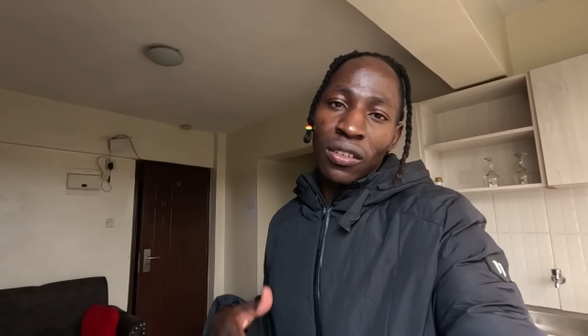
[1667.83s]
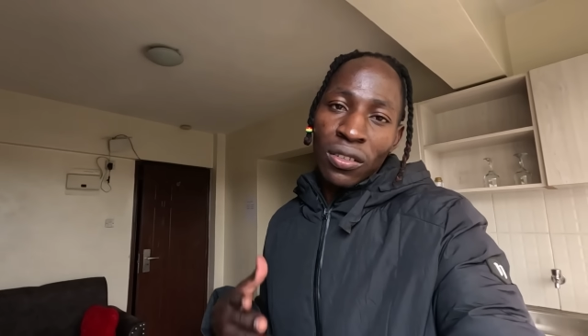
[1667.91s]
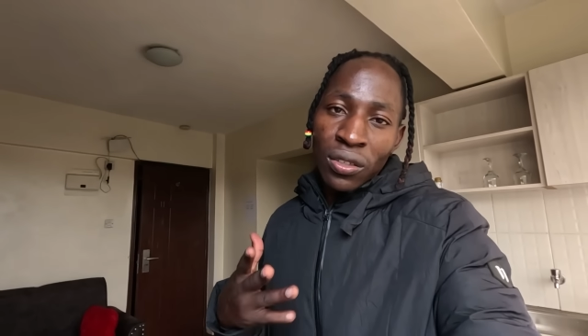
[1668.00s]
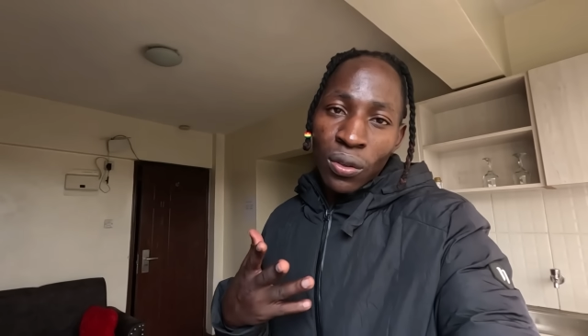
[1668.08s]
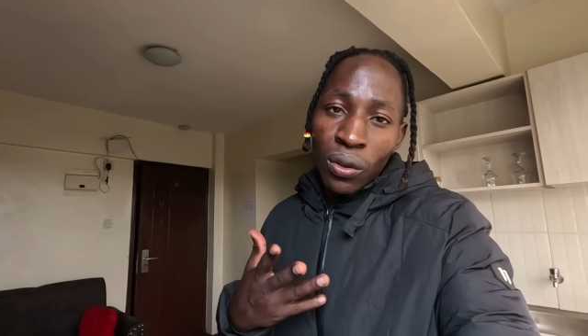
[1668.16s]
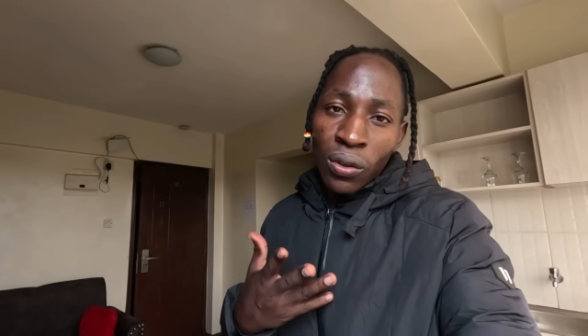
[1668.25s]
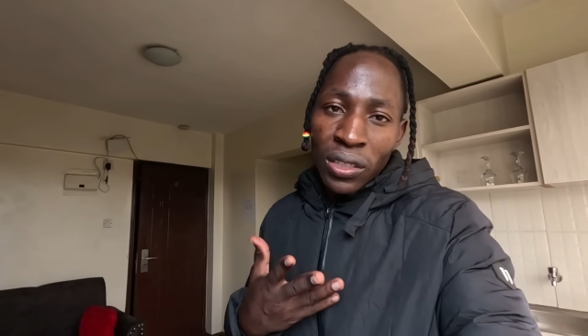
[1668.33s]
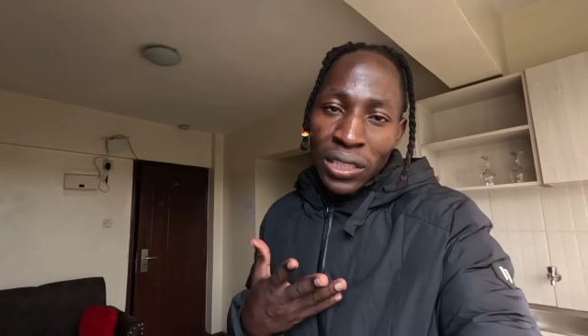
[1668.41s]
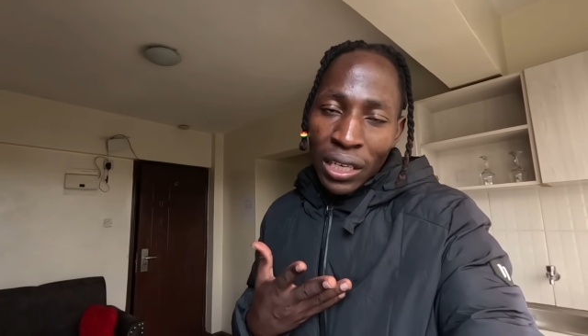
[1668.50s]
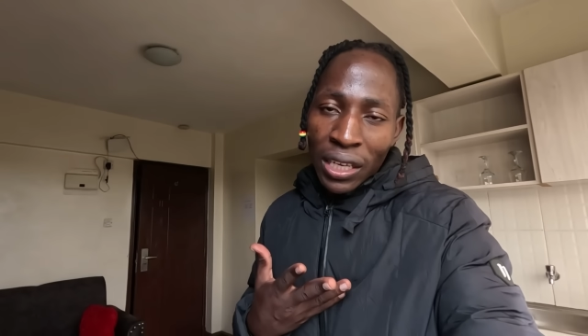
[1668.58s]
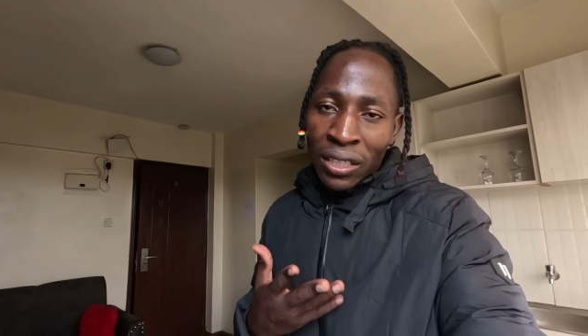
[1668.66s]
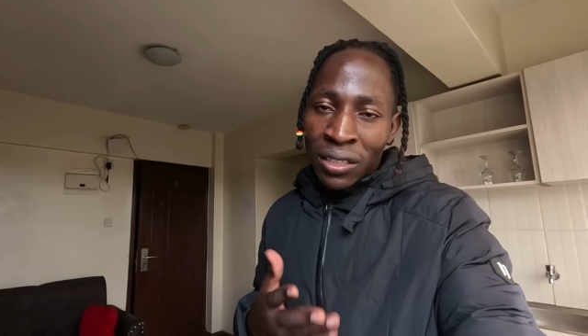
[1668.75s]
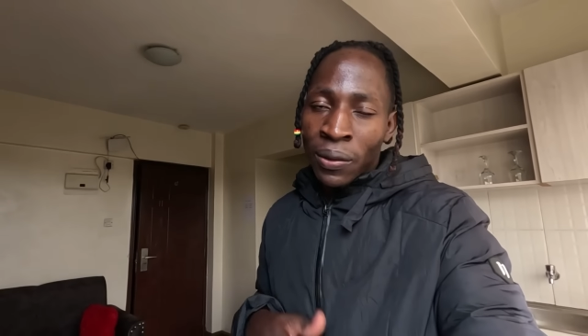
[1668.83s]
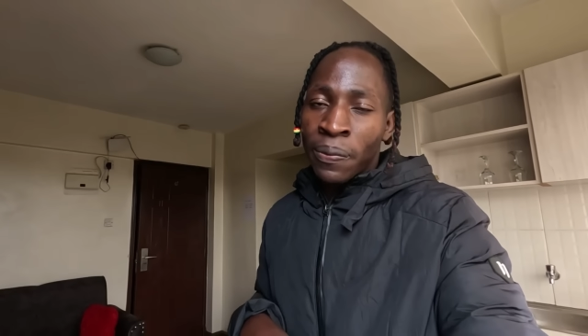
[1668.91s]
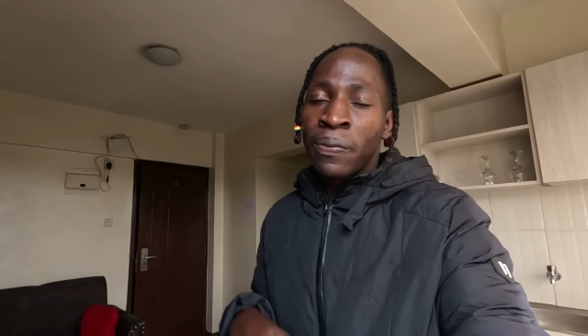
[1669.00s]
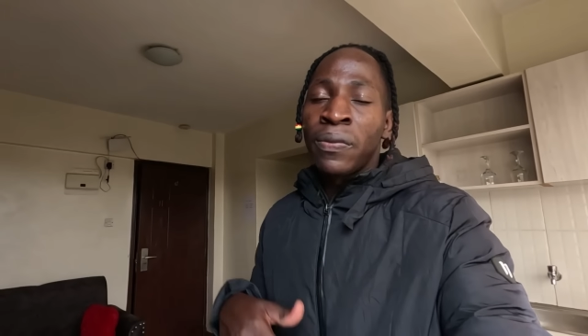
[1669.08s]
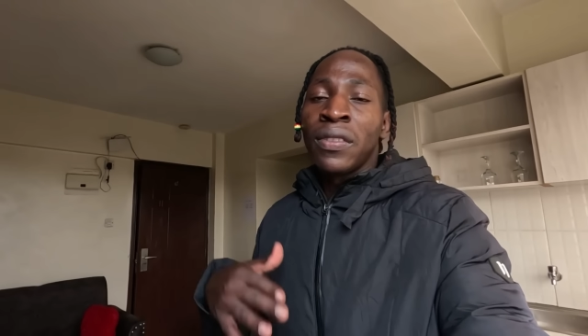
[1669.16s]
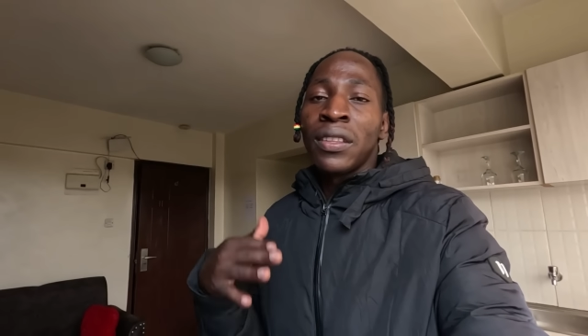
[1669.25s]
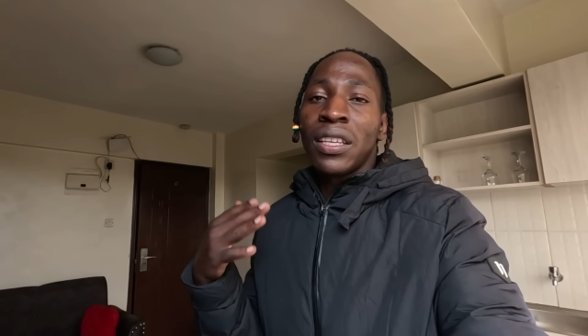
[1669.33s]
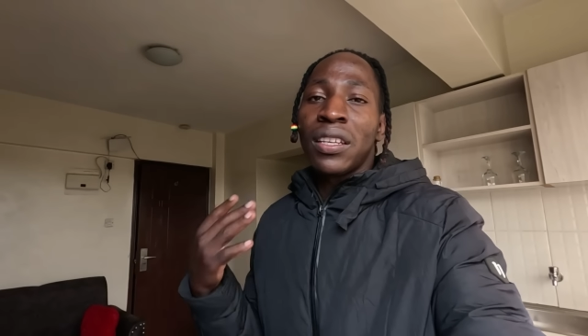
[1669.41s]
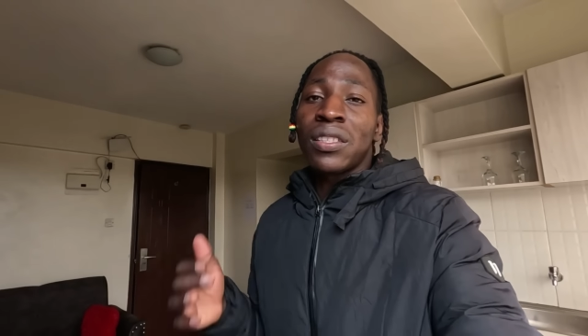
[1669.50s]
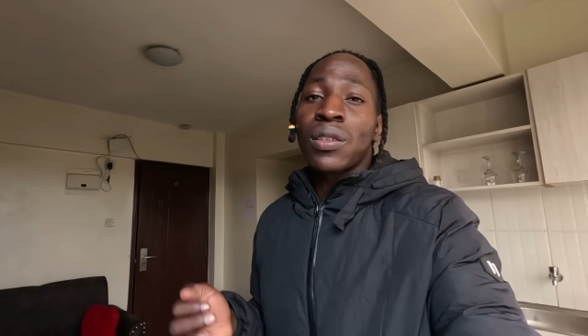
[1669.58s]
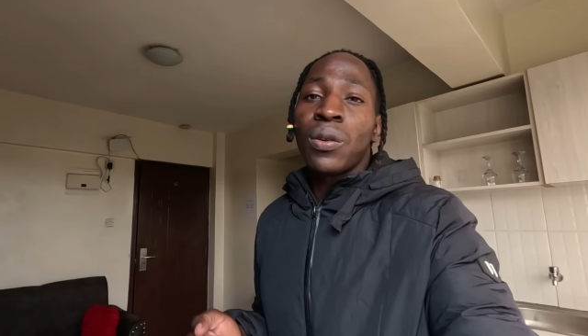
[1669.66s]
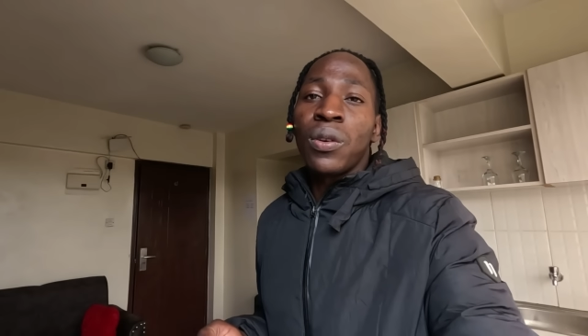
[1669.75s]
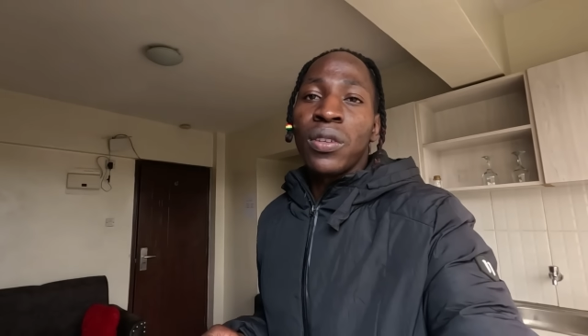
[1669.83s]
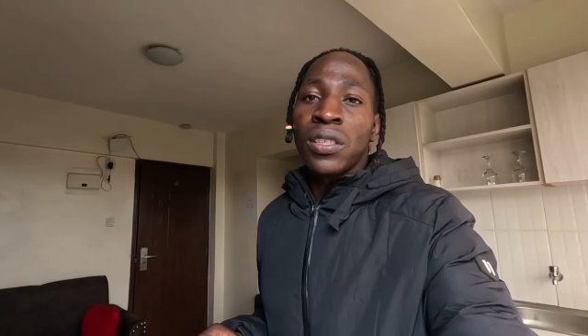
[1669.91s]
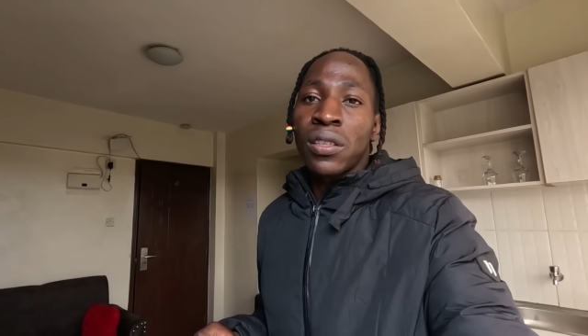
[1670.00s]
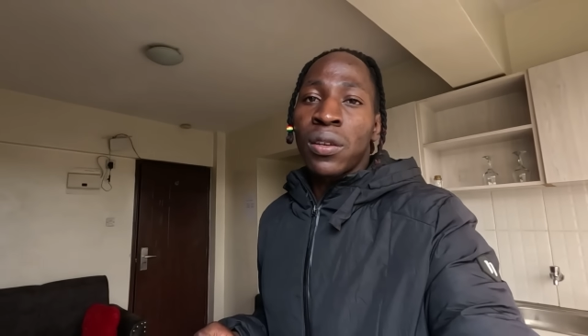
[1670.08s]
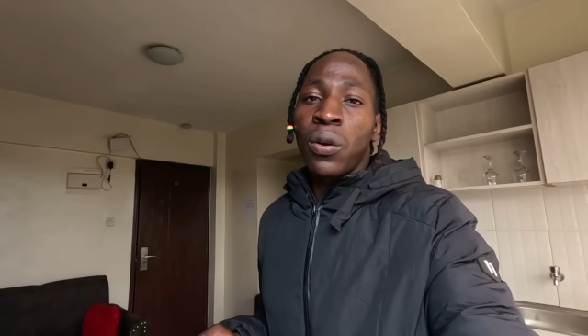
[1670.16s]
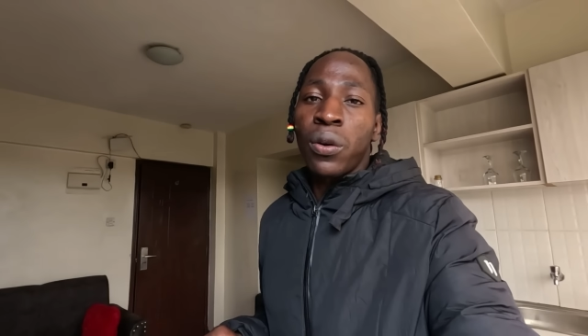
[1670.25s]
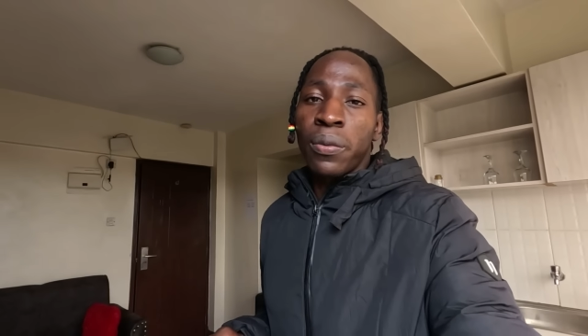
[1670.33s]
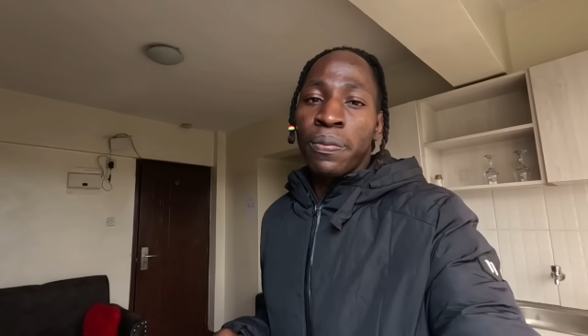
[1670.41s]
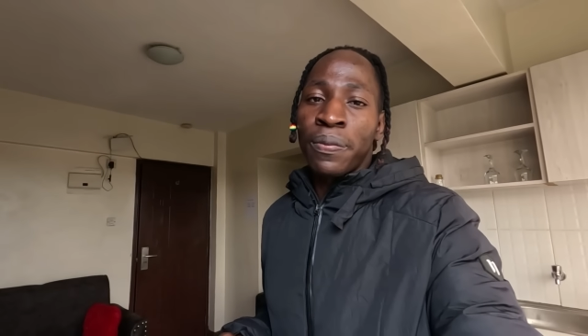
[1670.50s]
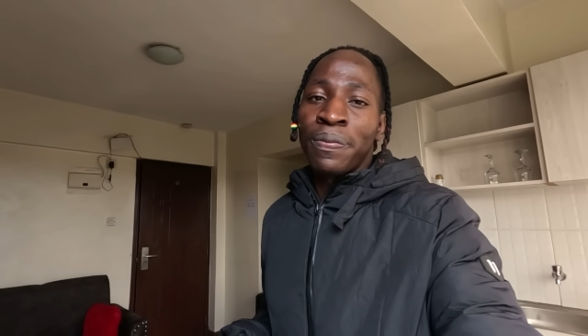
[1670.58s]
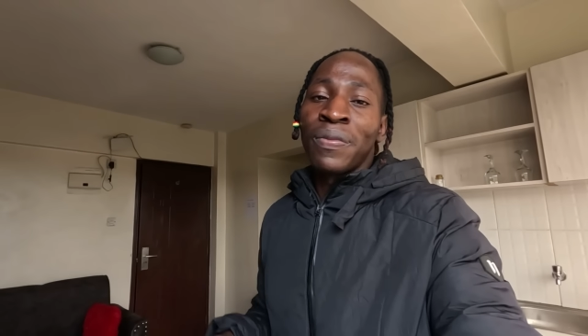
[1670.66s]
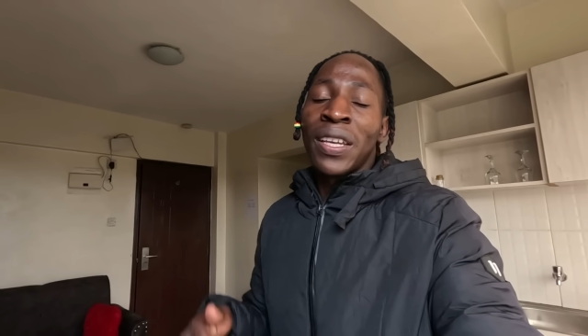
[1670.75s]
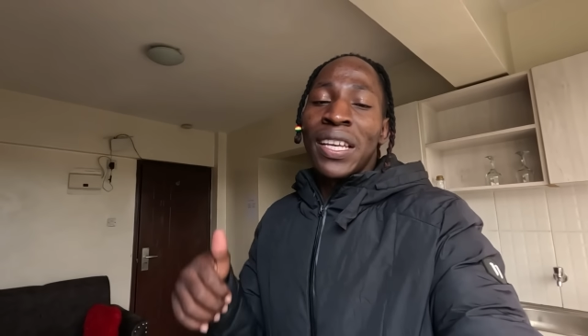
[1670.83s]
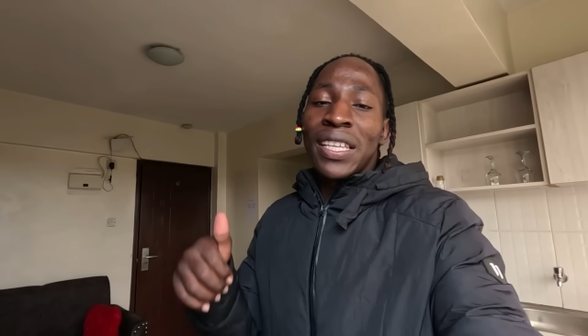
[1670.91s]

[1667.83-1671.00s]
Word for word: Like there is always light, there is always hope.